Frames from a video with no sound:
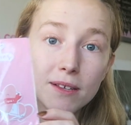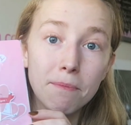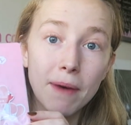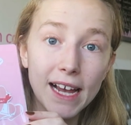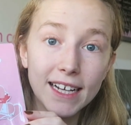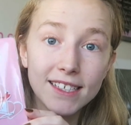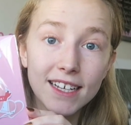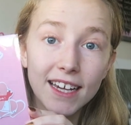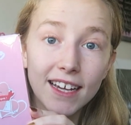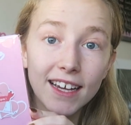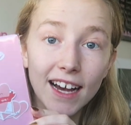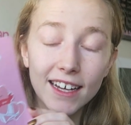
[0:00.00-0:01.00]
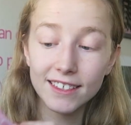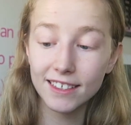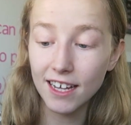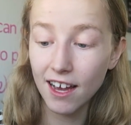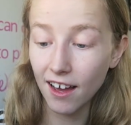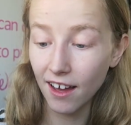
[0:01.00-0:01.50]
is amazing
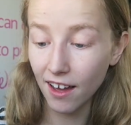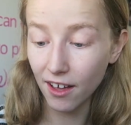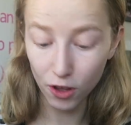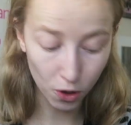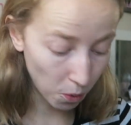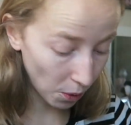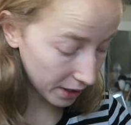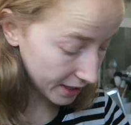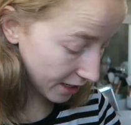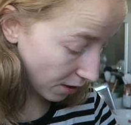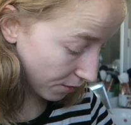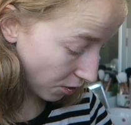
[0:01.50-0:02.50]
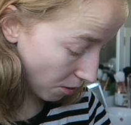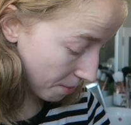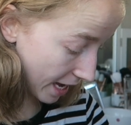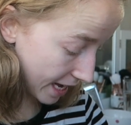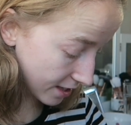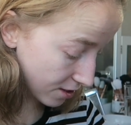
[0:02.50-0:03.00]
and the quality of
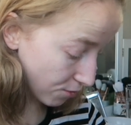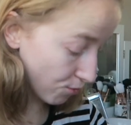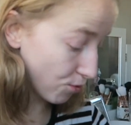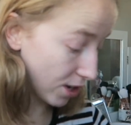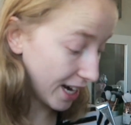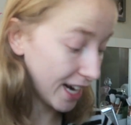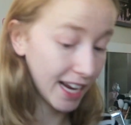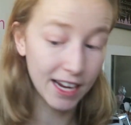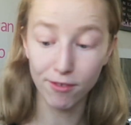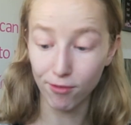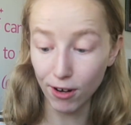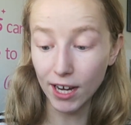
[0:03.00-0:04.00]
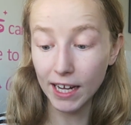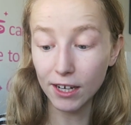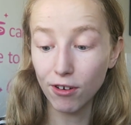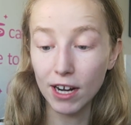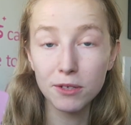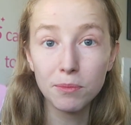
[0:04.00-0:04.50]
them is really, really
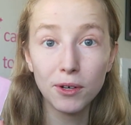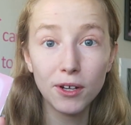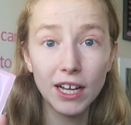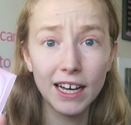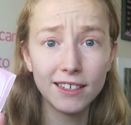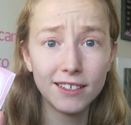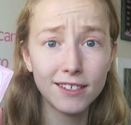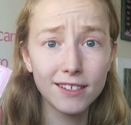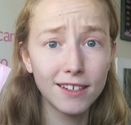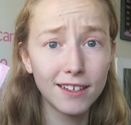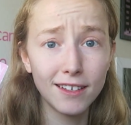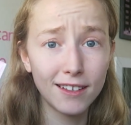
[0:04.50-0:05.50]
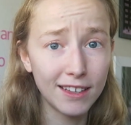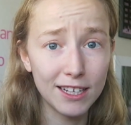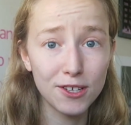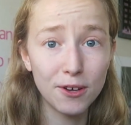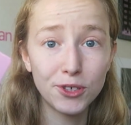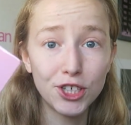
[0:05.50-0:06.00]
incredible and
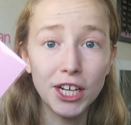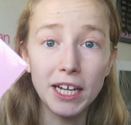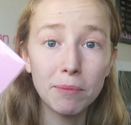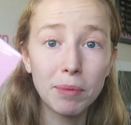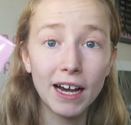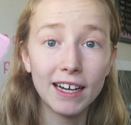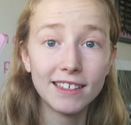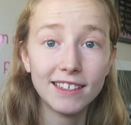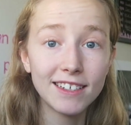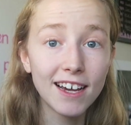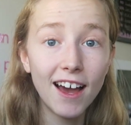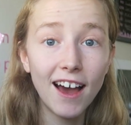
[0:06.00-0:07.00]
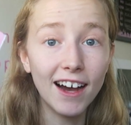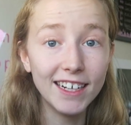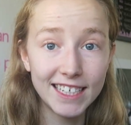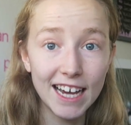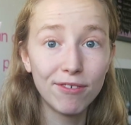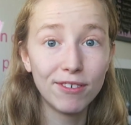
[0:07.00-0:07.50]
they're so cheap and
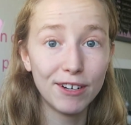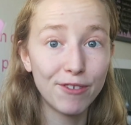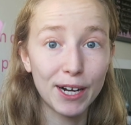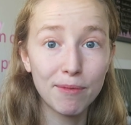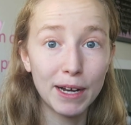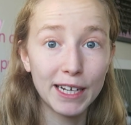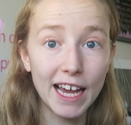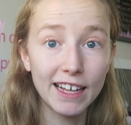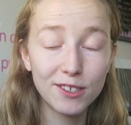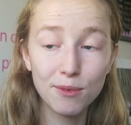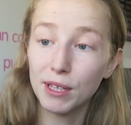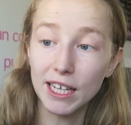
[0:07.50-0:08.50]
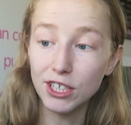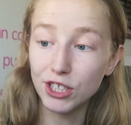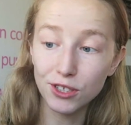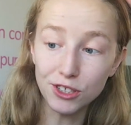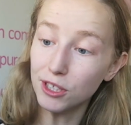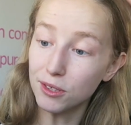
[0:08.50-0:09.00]
I definitely recommend getting some of these.
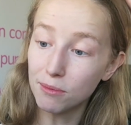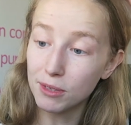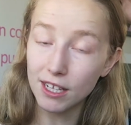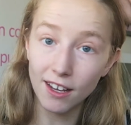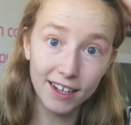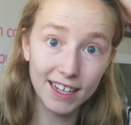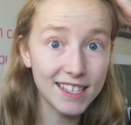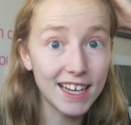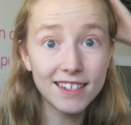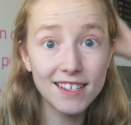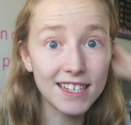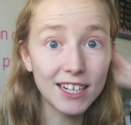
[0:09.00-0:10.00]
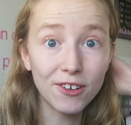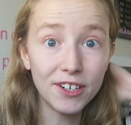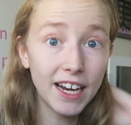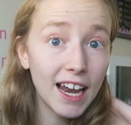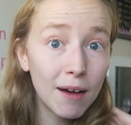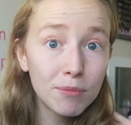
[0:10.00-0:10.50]
You could use them to, like I said, stick
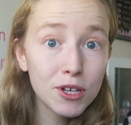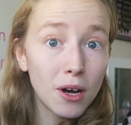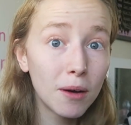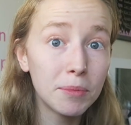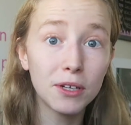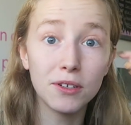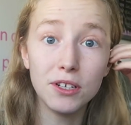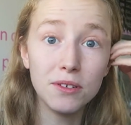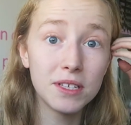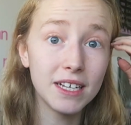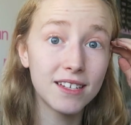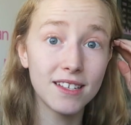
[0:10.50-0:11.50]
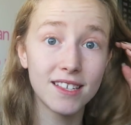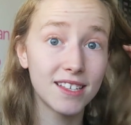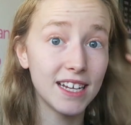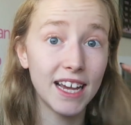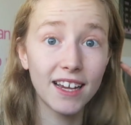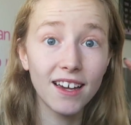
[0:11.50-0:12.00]
on your laptop. You could use it to
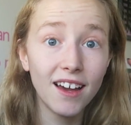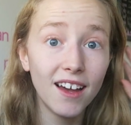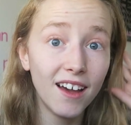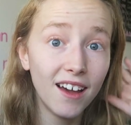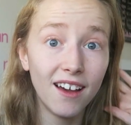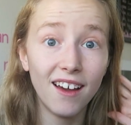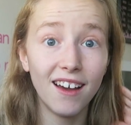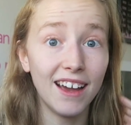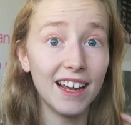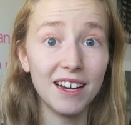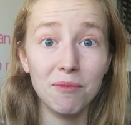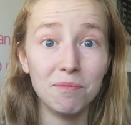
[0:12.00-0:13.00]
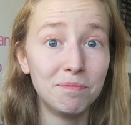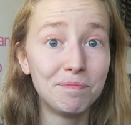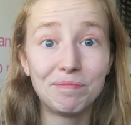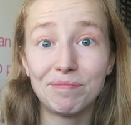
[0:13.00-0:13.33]
stick in a